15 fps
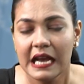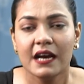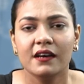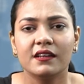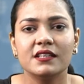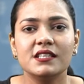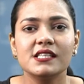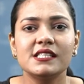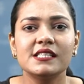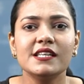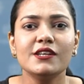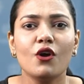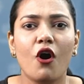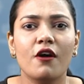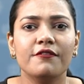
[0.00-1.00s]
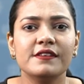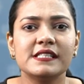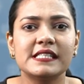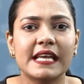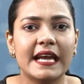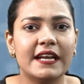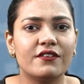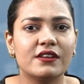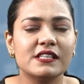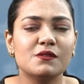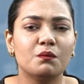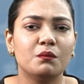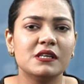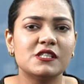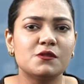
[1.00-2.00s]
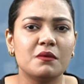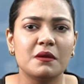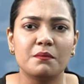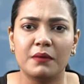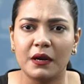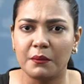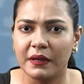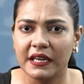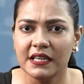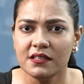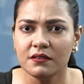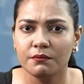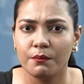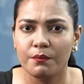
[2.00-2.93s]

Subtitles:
Registered office address must be permanent.